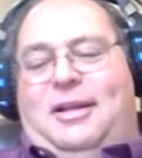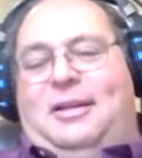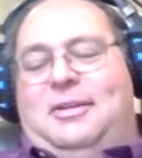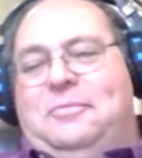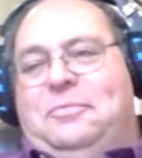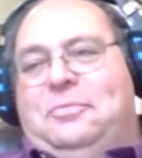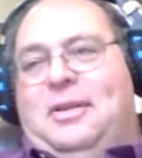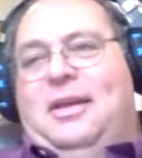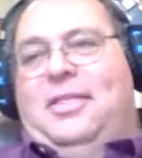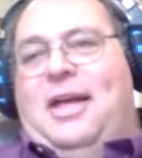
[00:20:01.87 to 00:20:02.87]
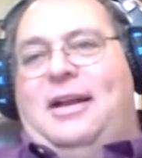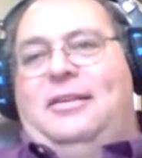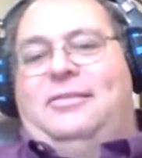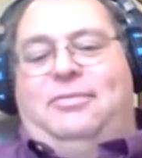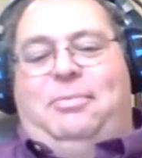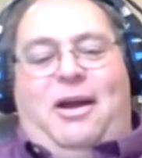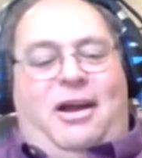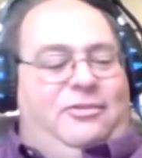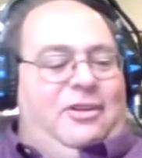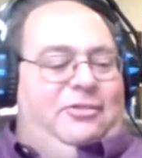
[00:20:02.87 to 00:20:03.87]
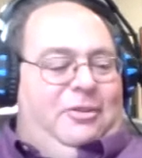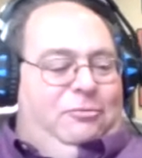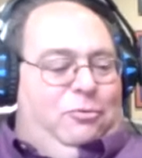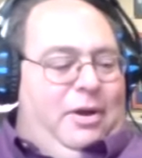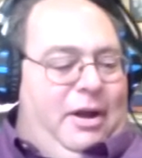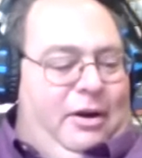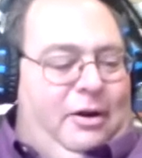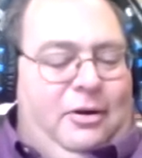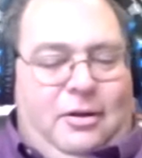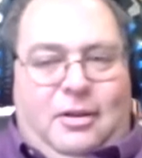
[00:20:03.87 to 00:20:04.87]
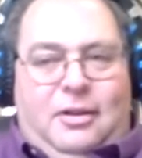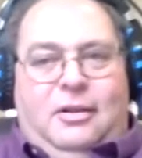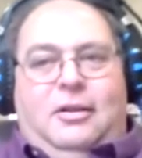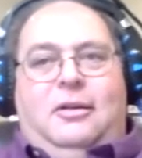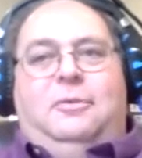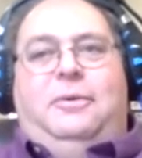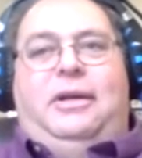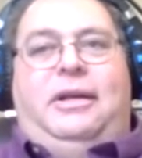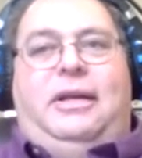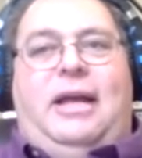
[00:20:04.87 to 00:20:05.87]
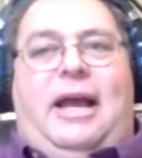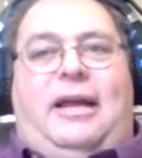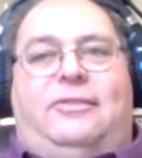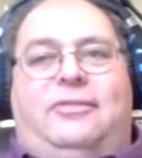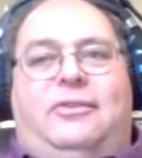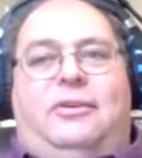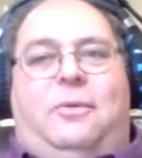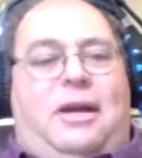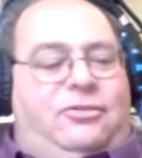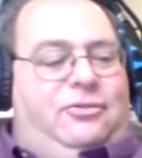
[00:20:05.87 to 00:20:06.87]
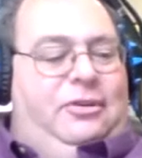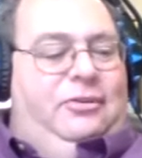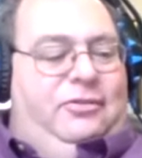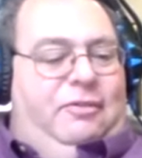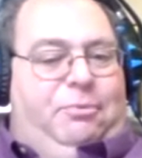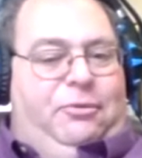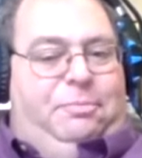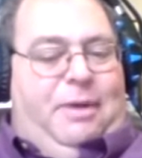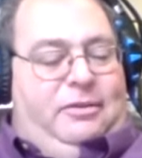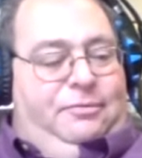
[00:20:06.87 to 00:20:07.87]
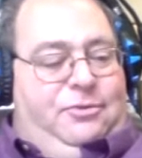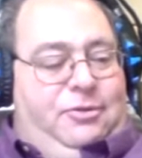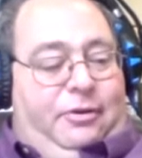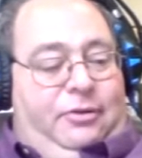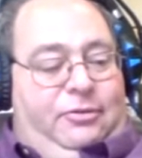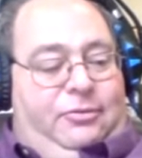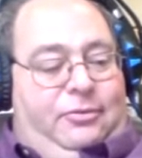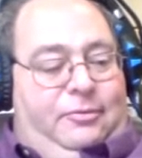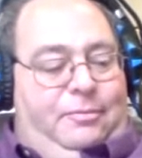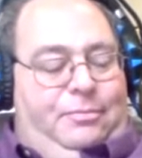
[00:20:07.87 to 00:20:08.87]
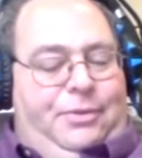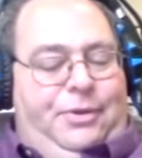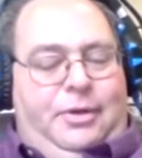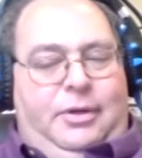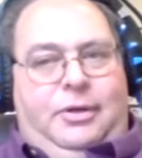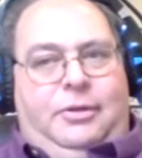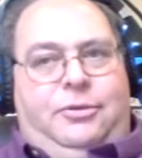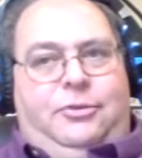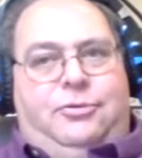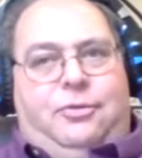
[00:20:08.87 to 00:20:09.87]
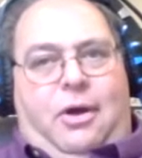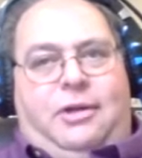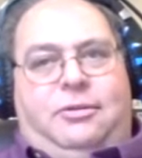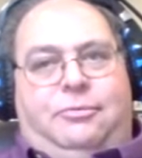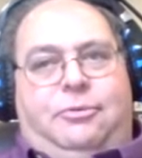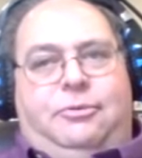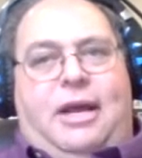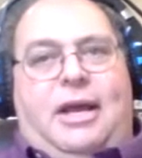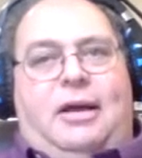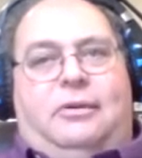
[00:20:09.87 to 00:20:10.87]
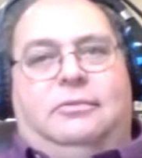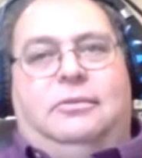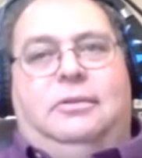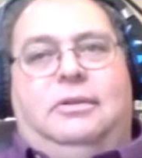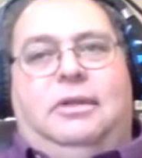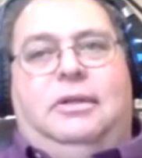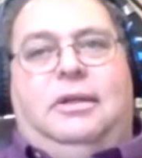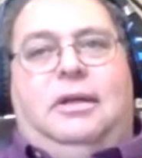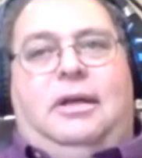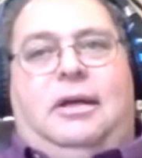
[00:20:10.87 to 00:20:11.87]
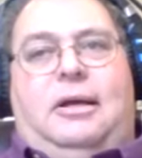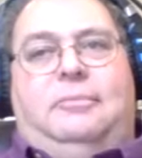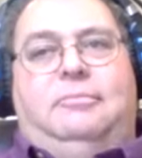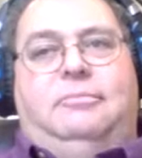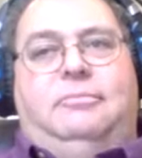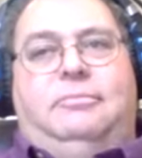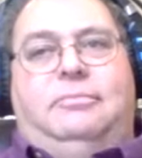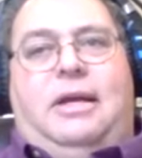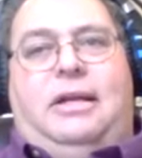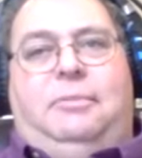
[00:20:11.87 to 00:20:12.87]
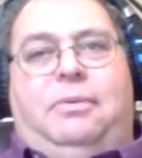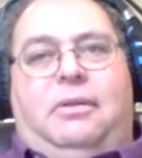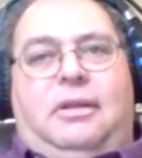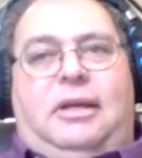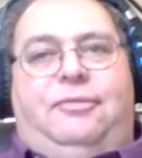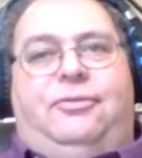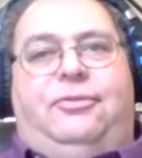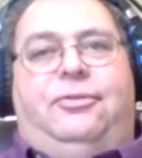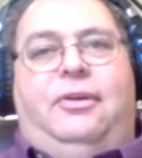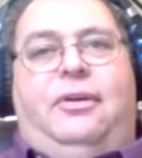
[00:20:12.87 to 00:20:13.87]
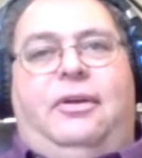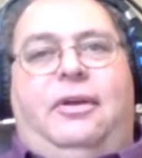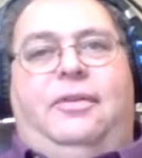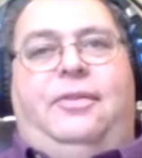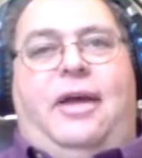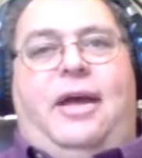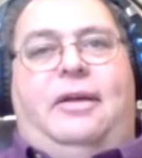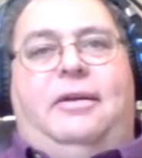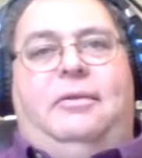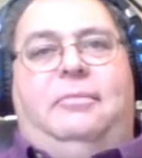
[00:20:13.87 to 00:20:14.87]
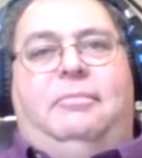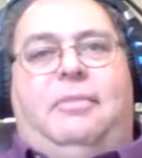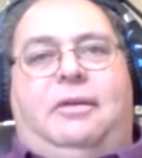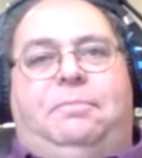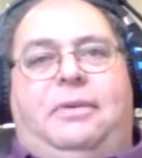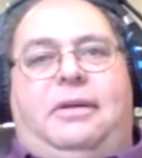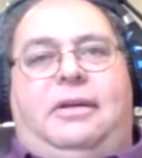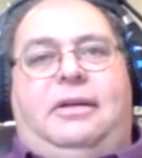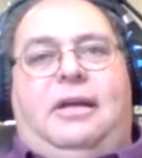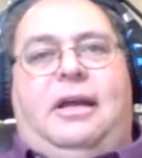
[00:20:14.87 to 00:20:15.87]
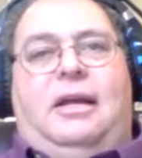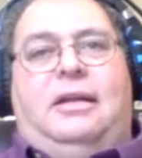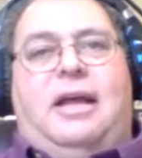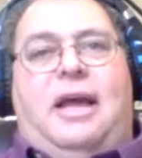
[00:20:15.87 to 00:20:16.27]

any beliefs that might be antagonistic to our client and give the other side an advantage. Uh, we also try to find people who may be receptive to our own client and keep them in